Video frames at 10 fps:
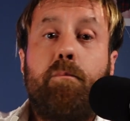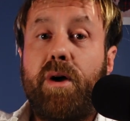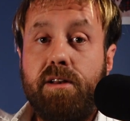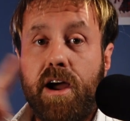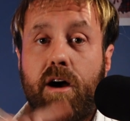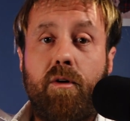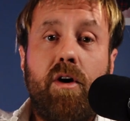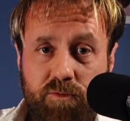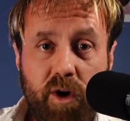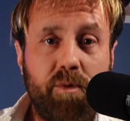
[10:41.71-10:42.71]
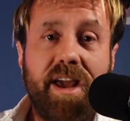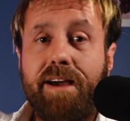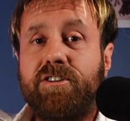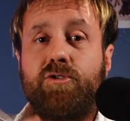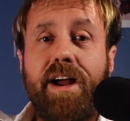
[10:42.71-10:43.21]
But no, what do we
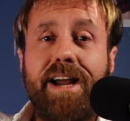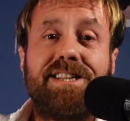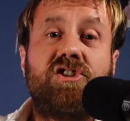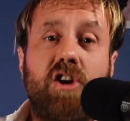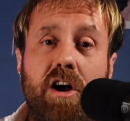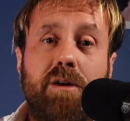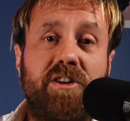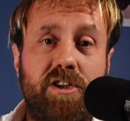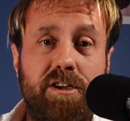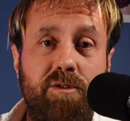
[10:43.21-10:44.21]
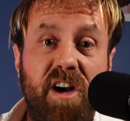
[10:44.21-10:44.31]
have in Dragon's Dogma 2?